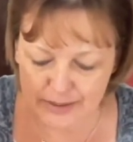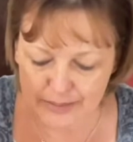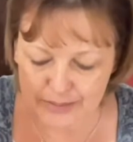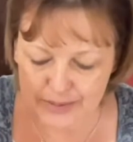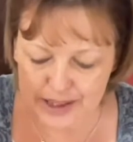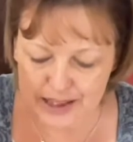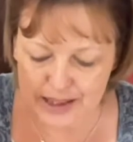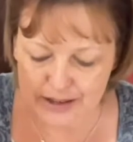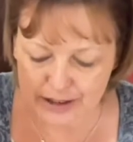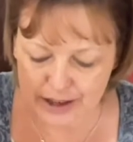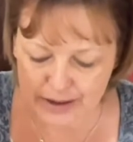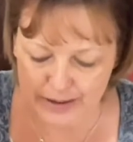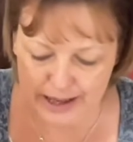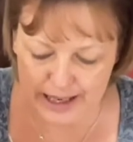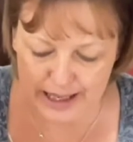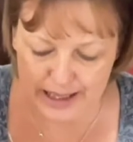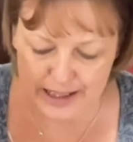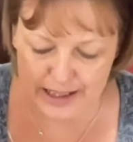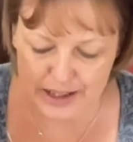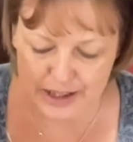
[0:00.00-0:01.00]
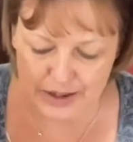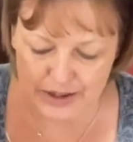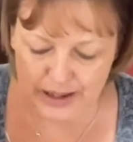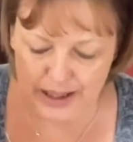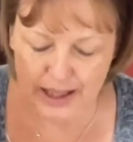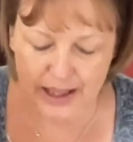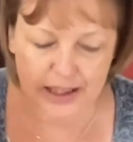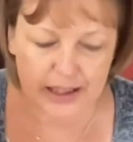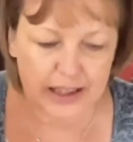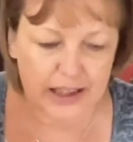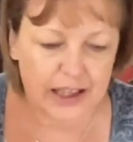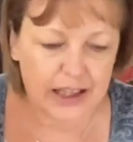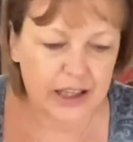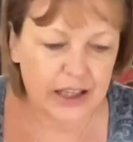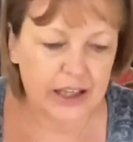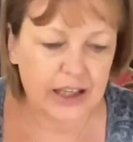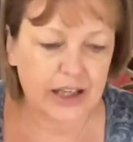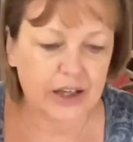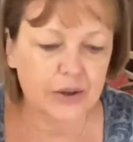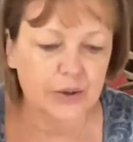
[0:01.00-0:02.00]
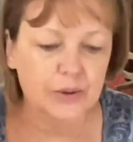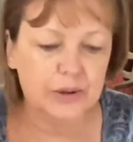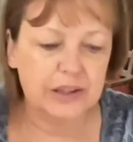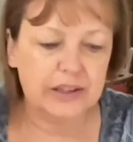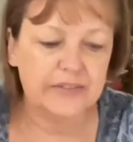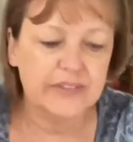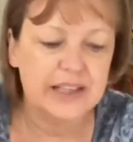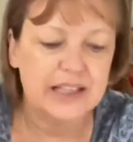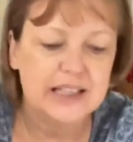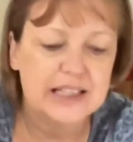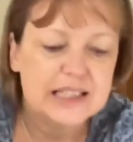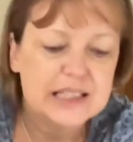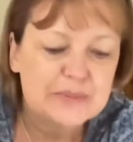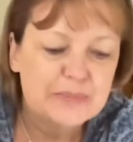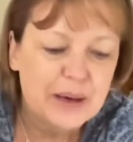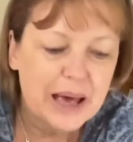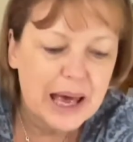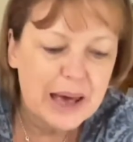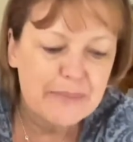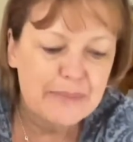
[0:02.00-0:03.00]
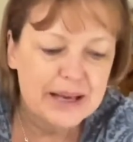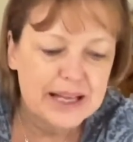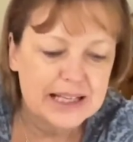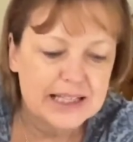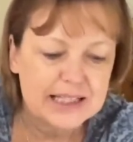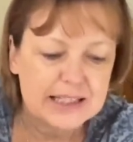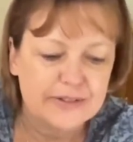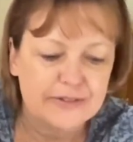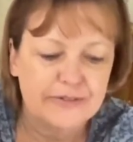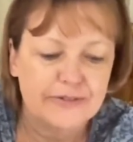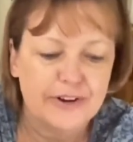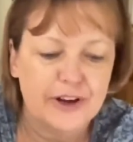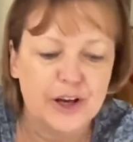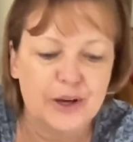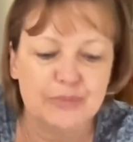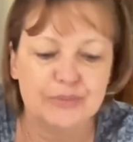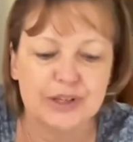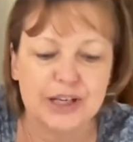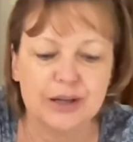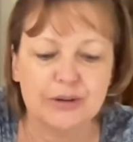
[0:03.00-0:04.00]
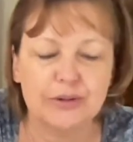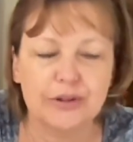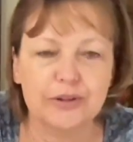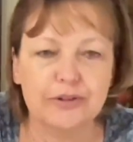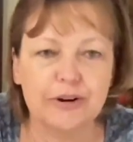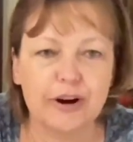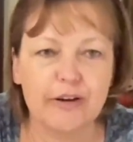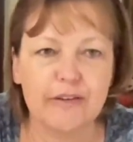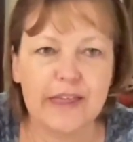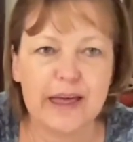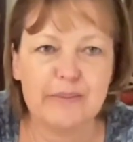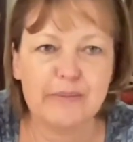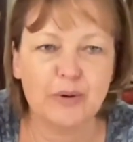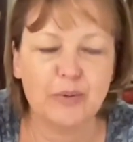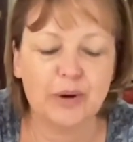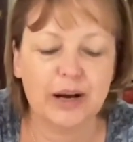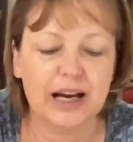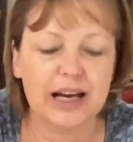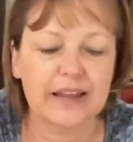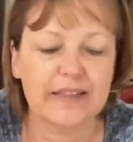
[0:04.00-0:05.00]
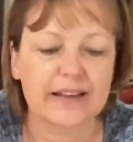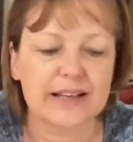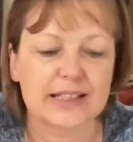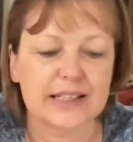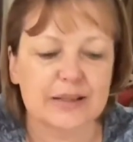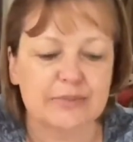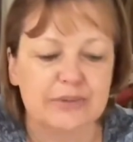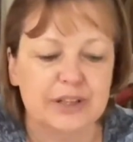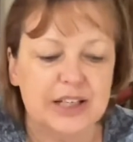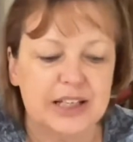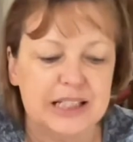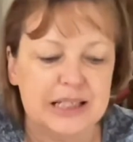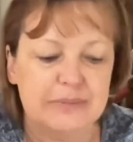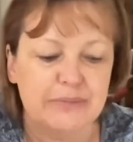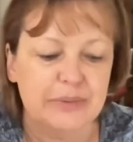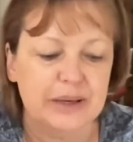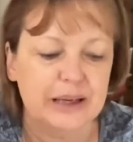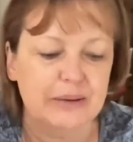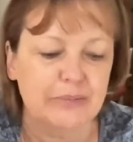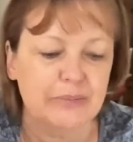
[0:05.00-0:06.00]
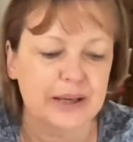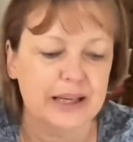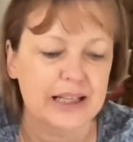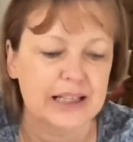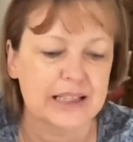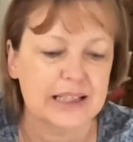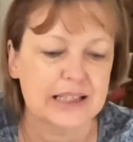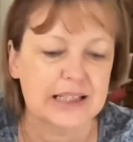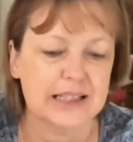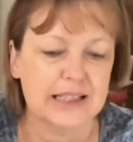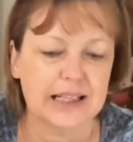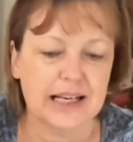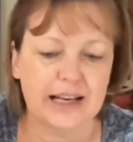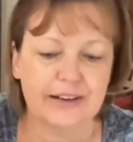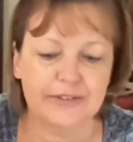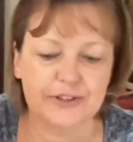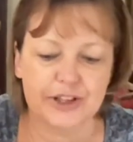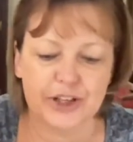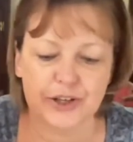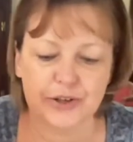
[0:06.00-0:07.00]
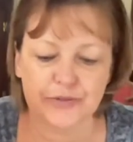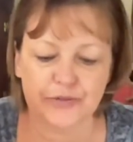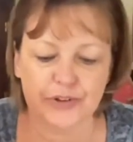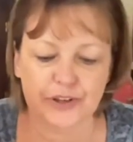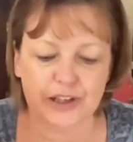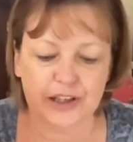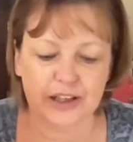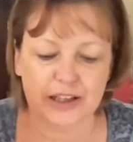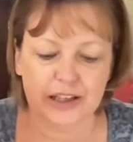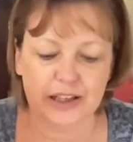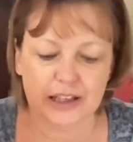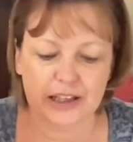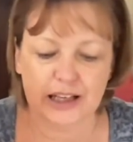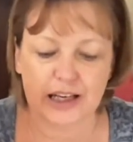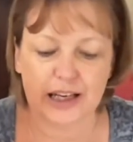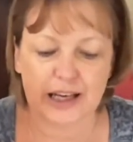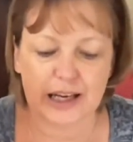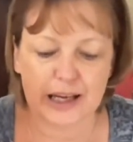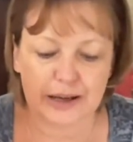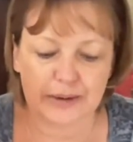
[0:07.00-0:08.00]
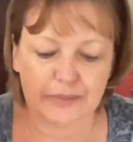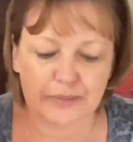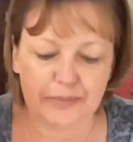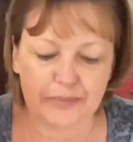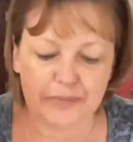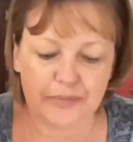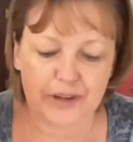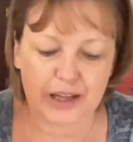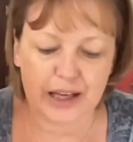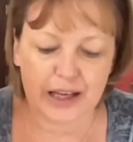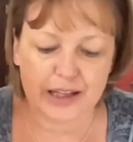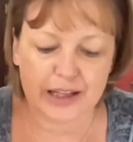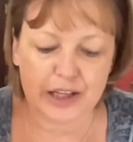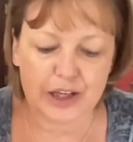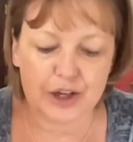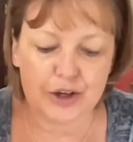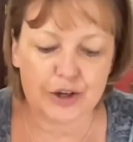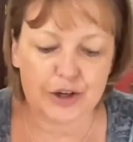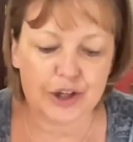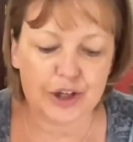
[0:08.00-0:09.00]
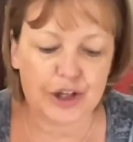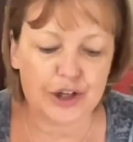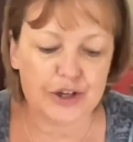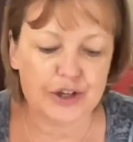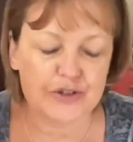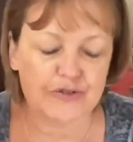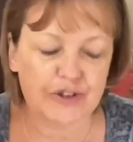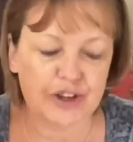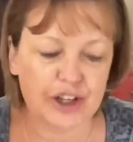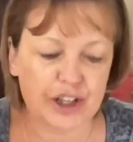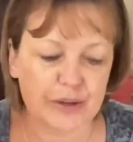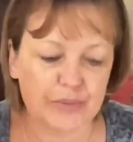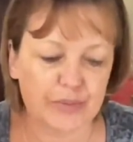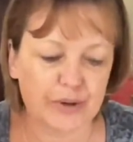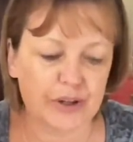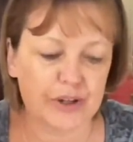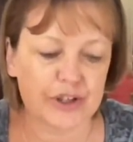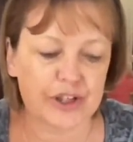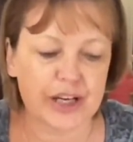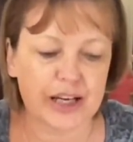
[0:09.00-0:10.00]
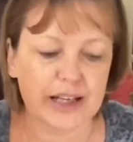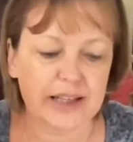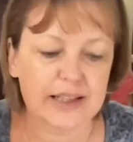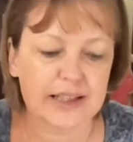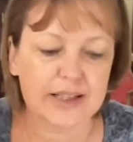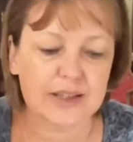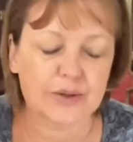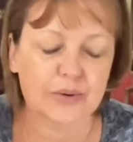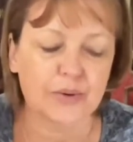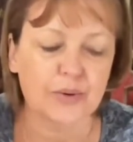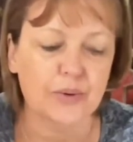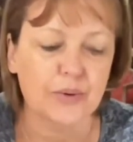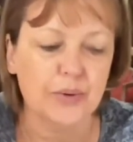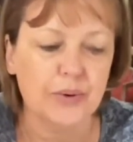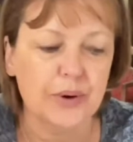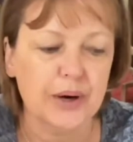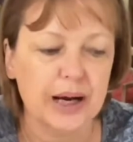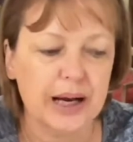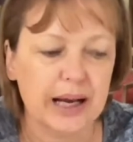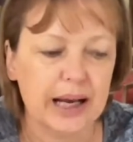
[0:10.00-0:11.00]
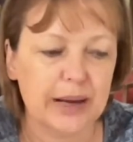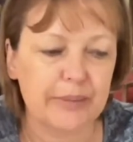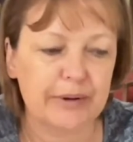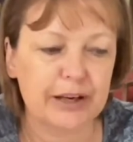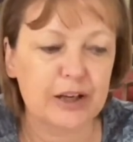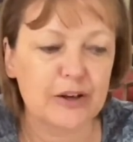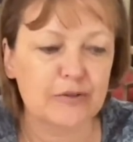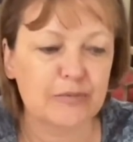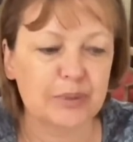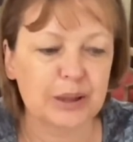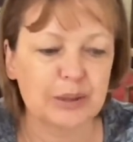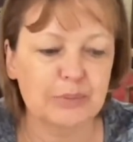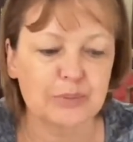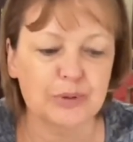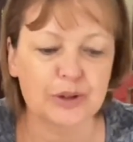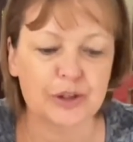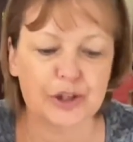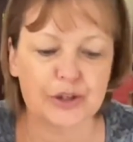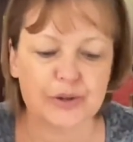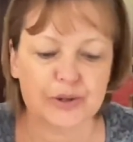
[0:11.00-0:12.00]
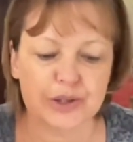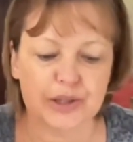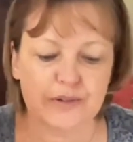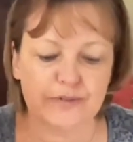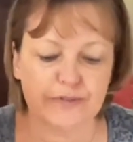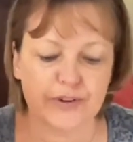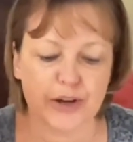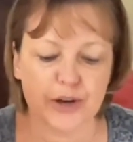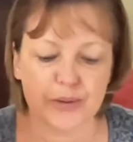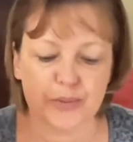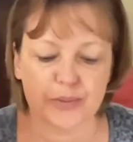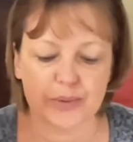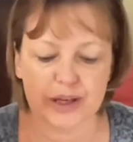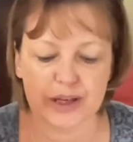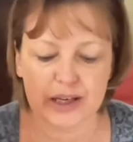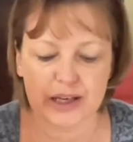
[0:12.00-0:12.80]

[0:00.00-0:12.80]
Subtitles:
So go ahead and do that. All of these spare bits of foam, don't throw them away. There's some nice big bits left over that you can use for other projects, or a lot of people use the foam